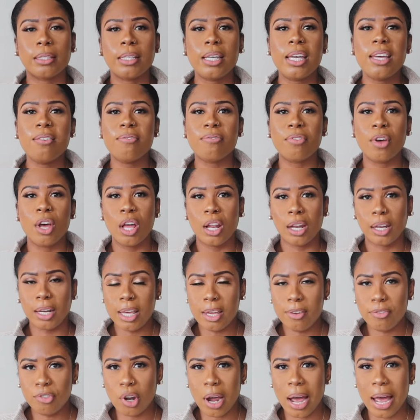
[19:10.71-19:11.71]
Leave,
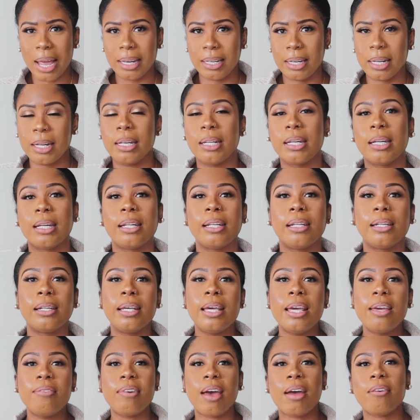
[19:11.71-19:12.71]
leave your identity.
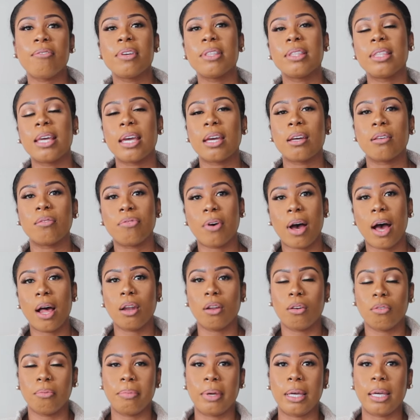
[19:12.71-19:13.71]
Leave everything and
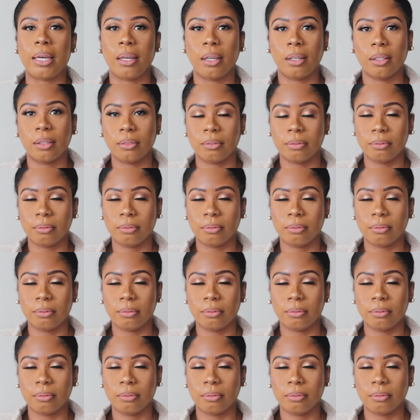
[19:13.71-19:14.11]
follow me.